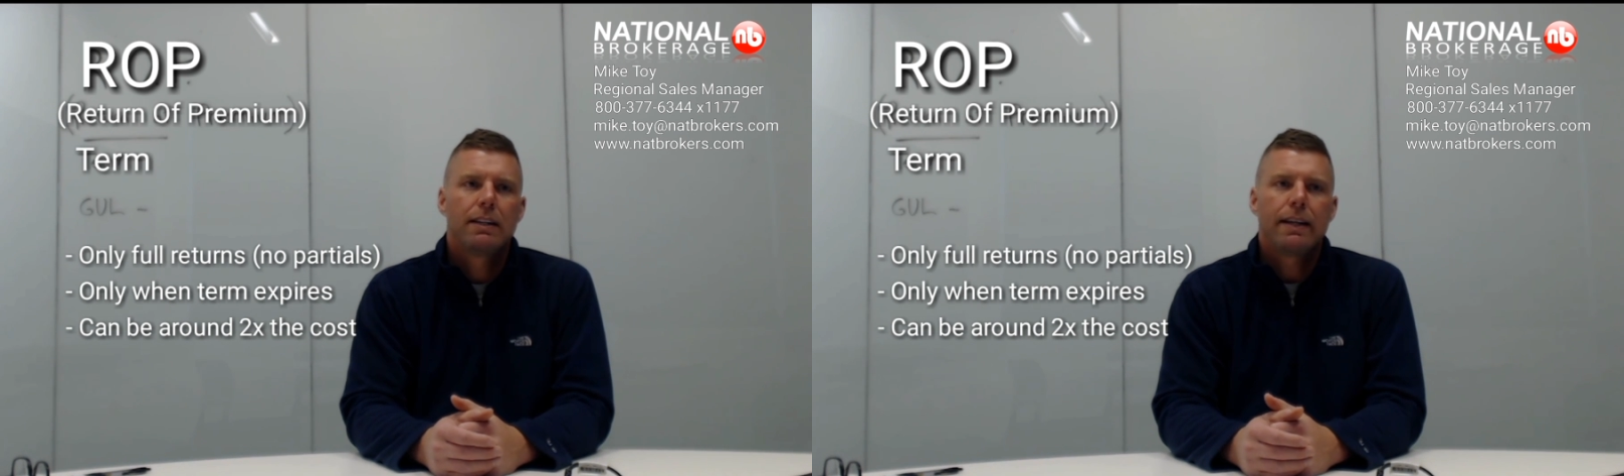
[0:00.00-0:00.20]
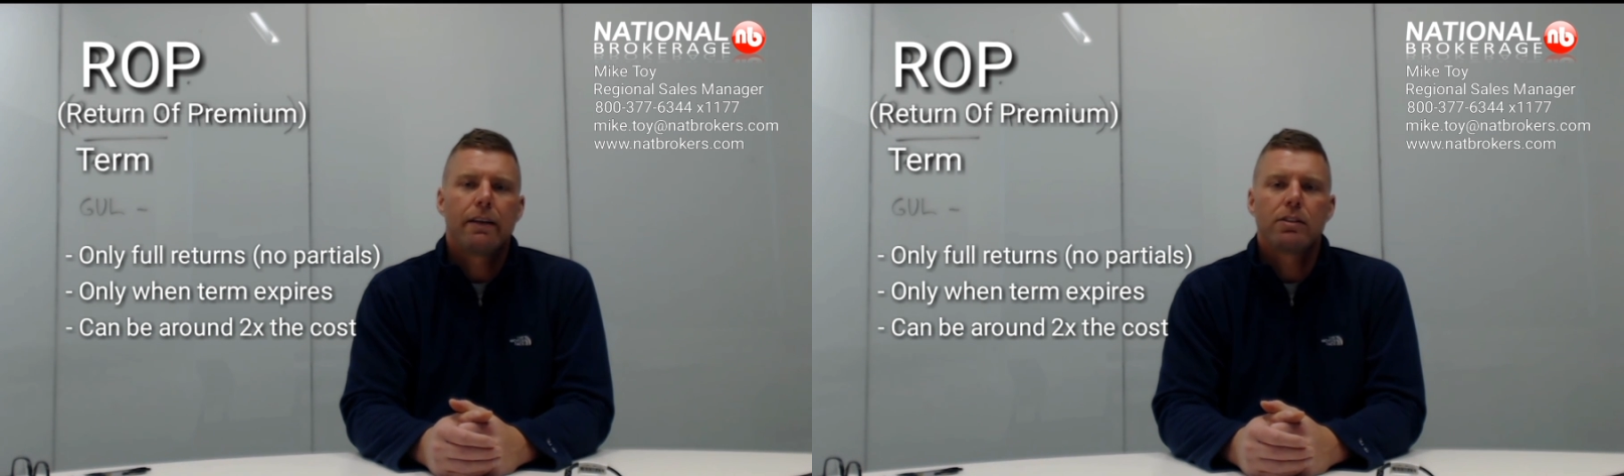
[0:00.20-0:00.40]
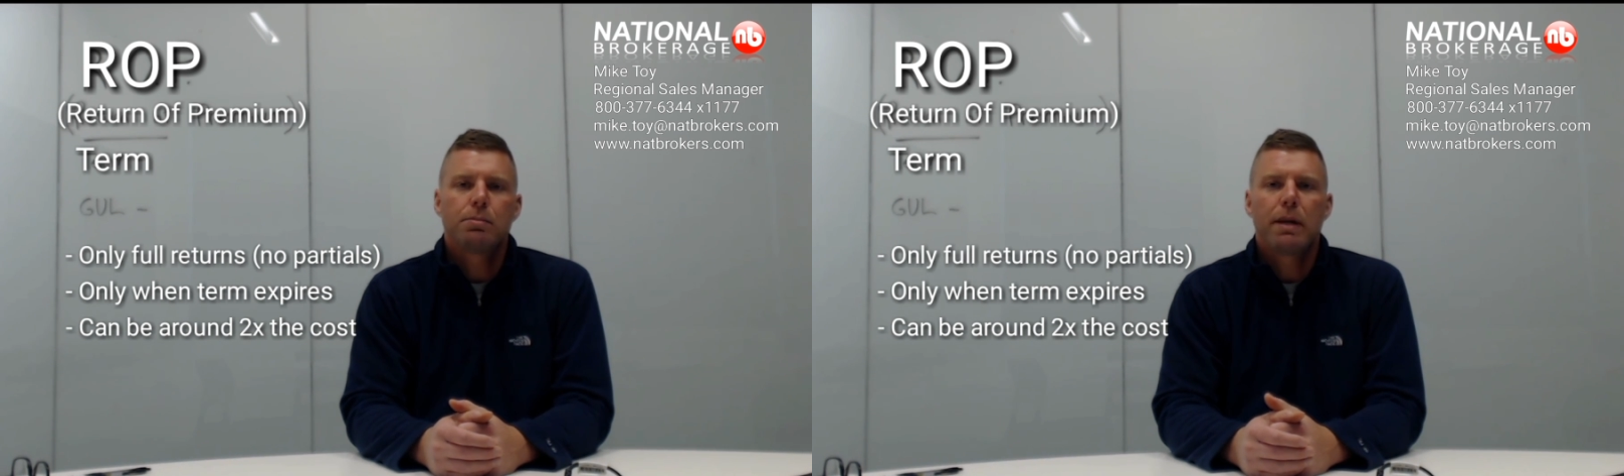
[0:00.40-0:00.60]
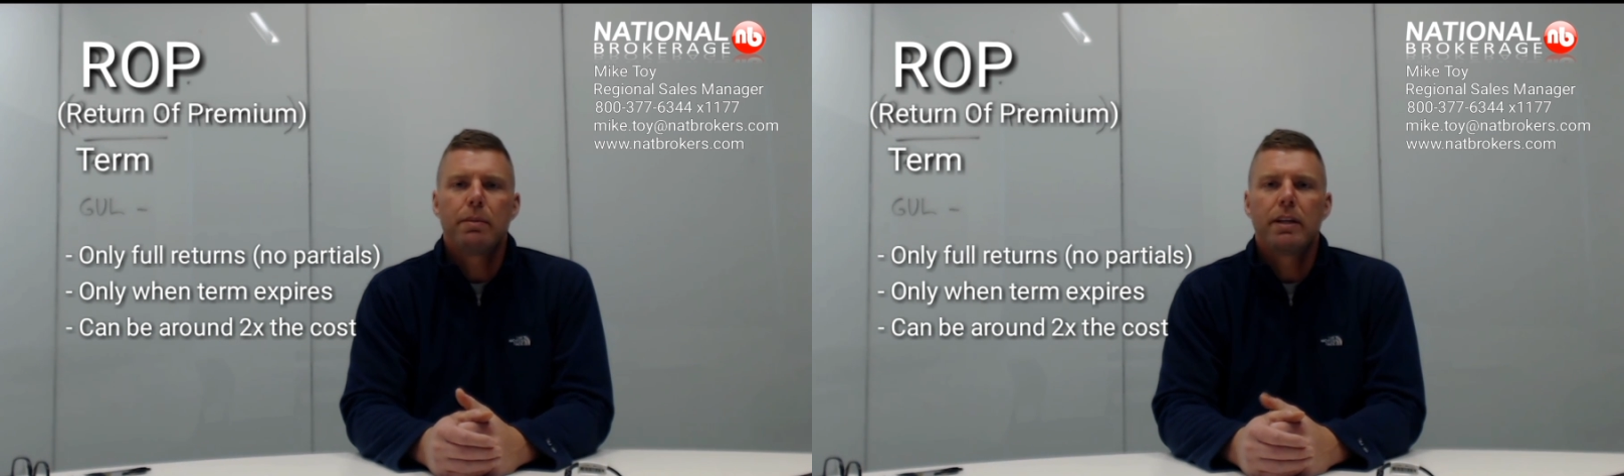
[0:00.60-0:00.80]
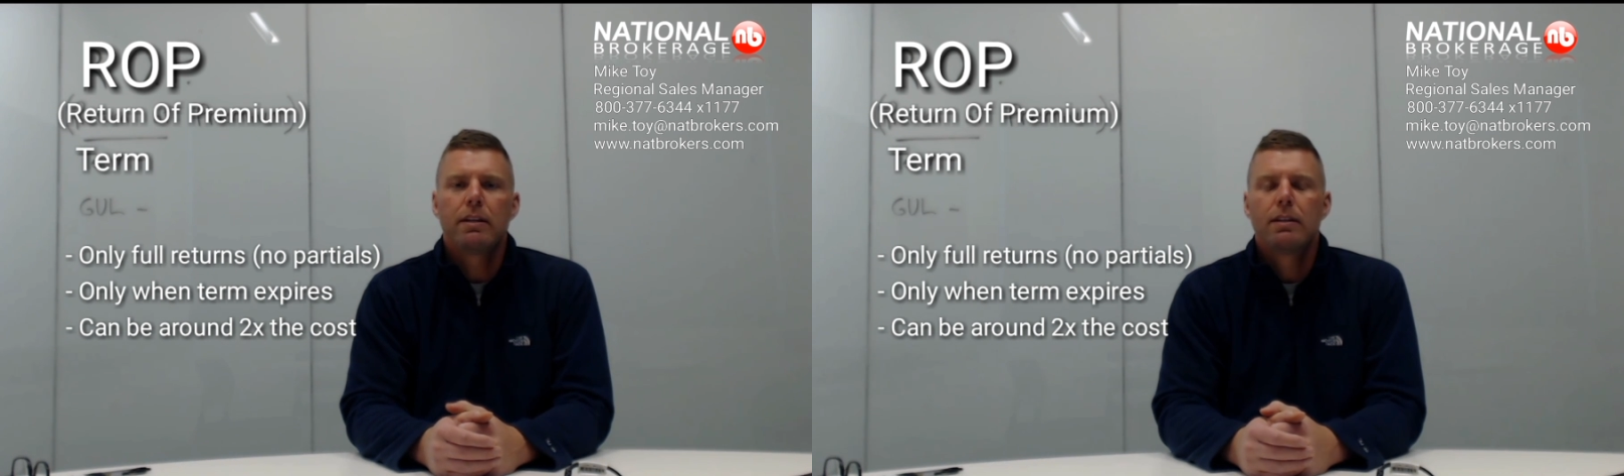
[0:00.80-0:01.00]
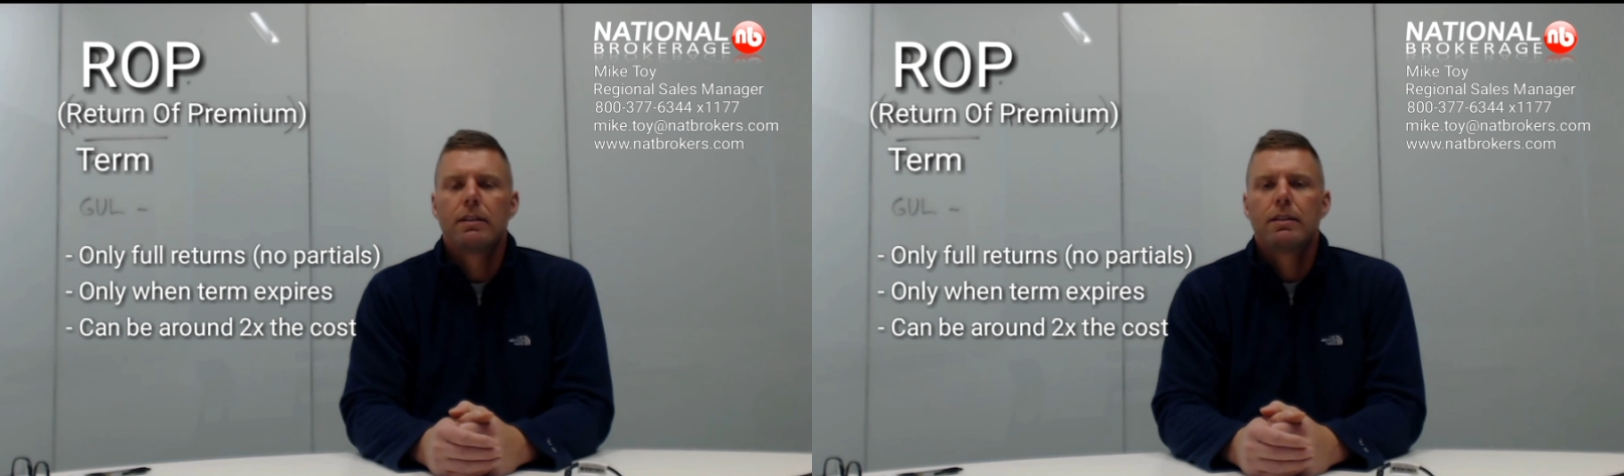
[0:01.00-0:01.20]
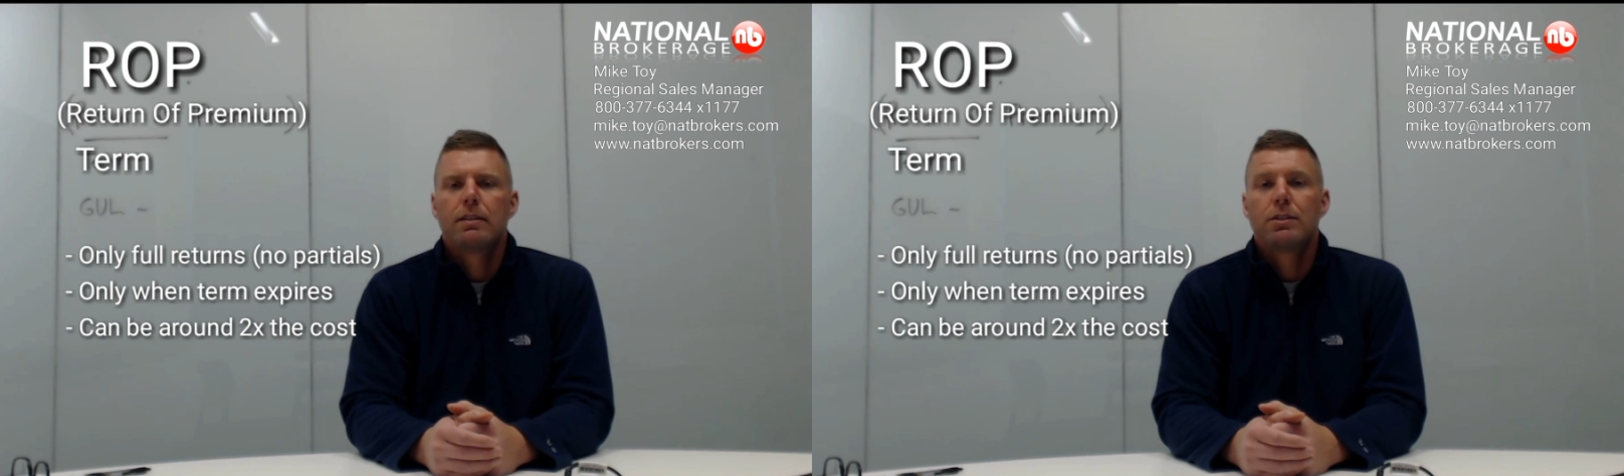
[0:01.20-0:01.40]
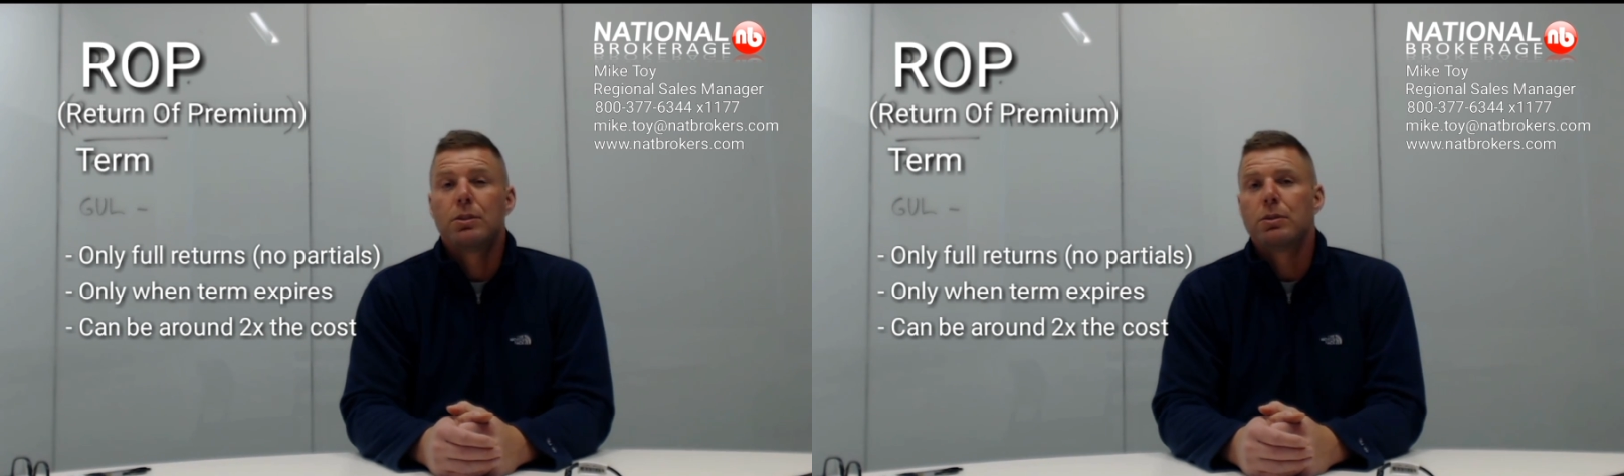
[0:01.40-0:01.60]
Now there's maybe
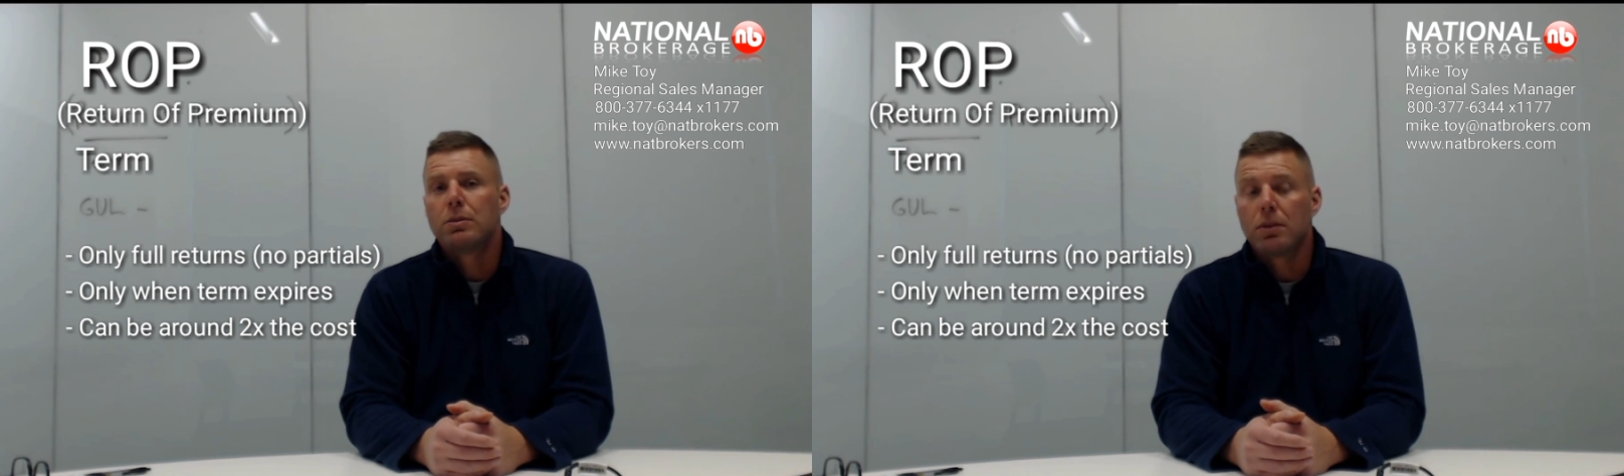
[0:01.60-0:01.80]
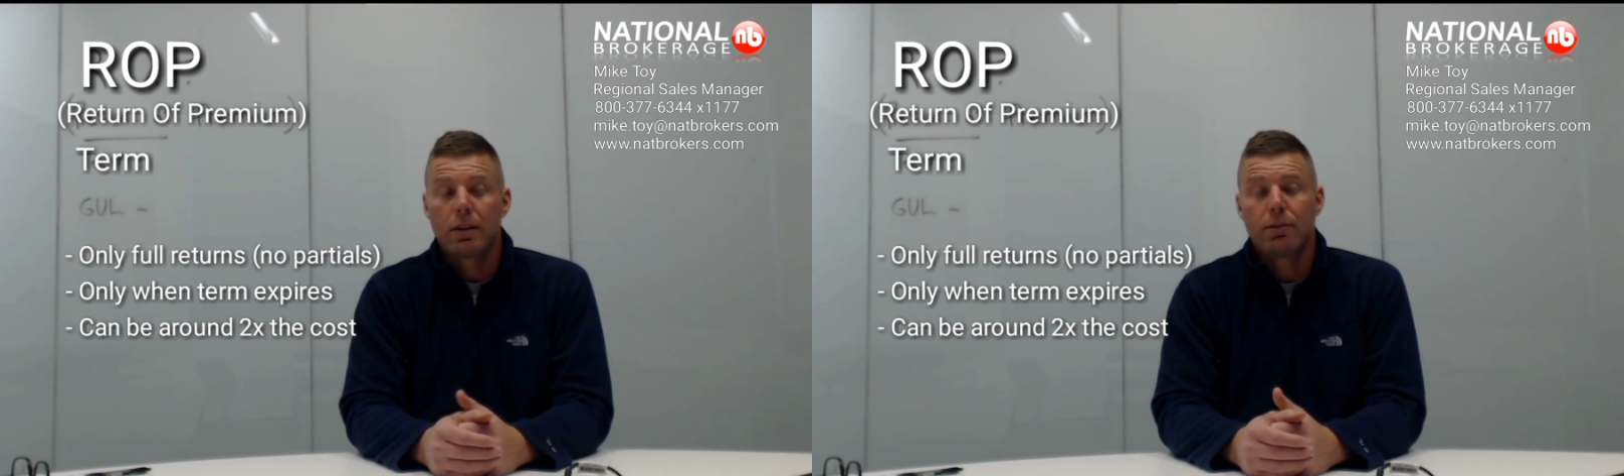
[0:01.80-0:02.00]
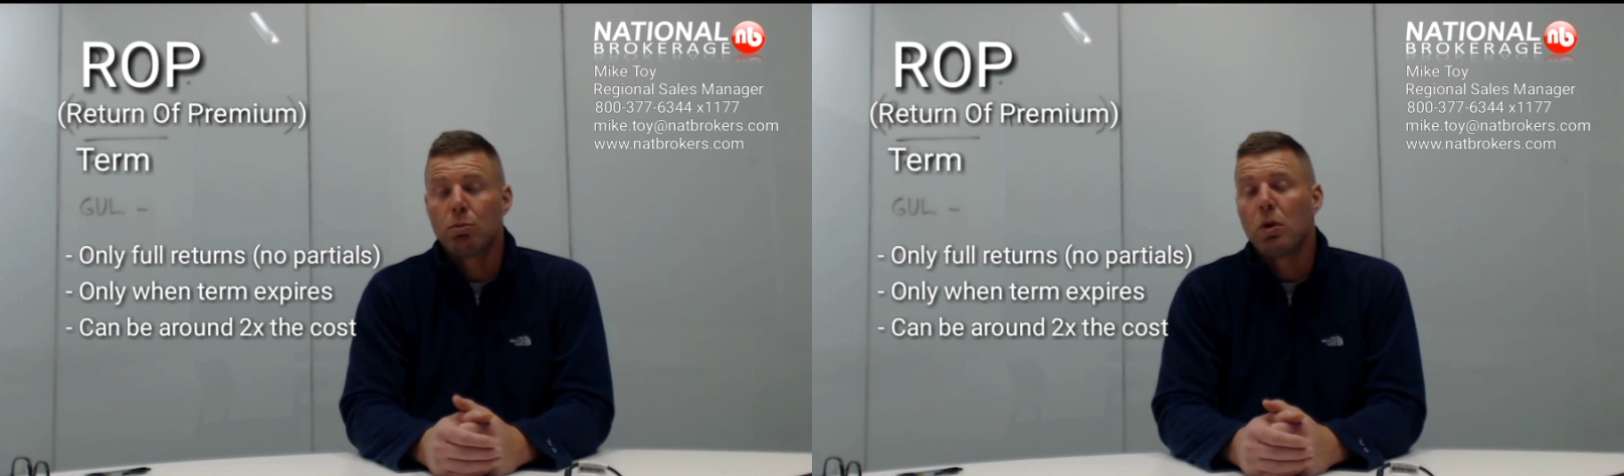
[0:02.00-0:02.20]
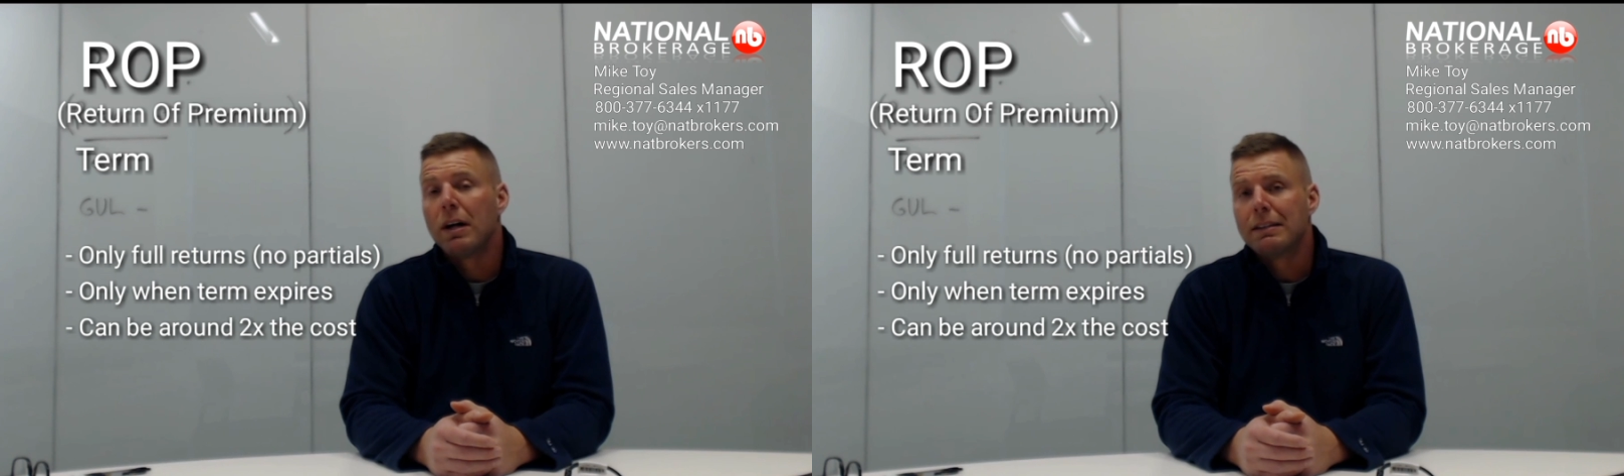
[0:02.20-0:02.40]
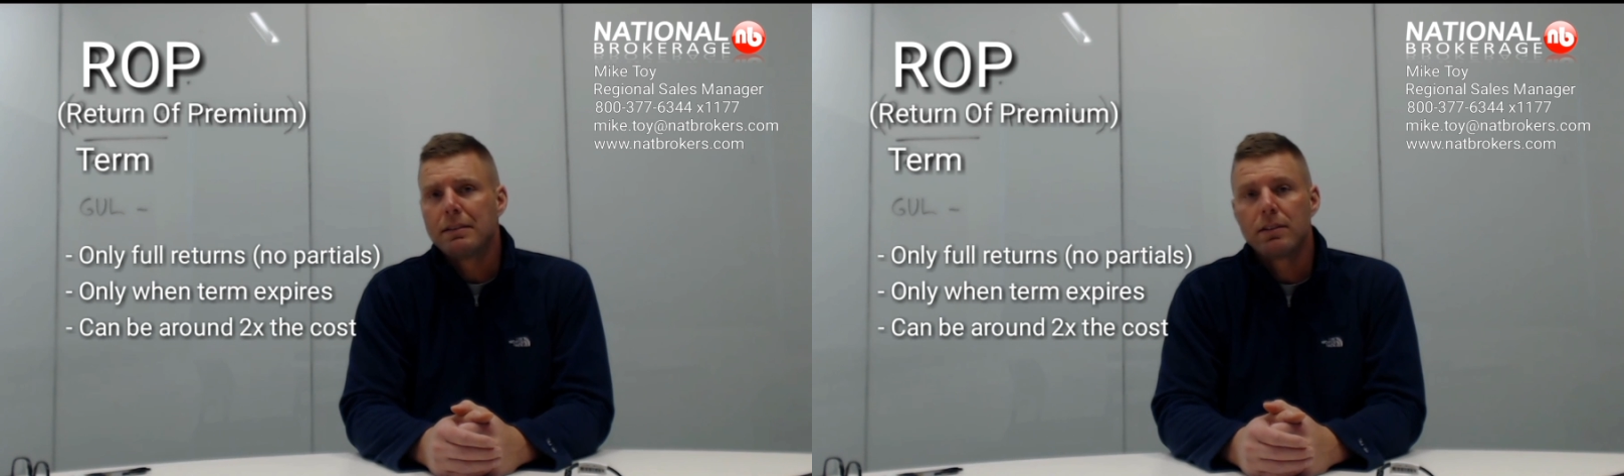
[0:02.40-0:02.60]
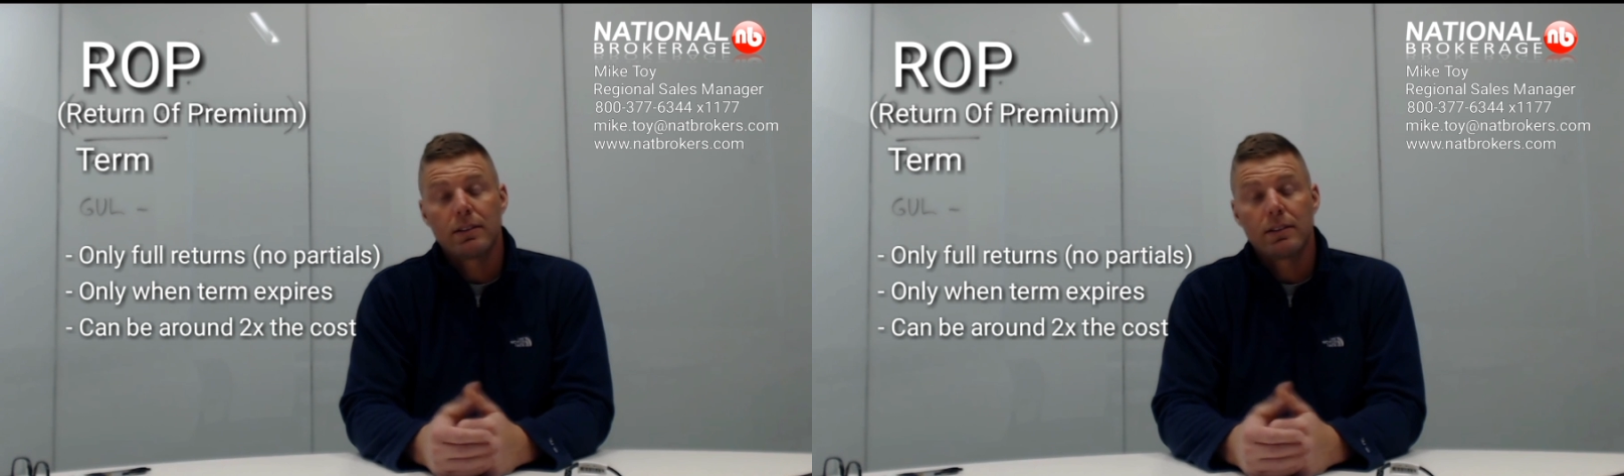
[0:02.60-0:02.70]
2 or even 1,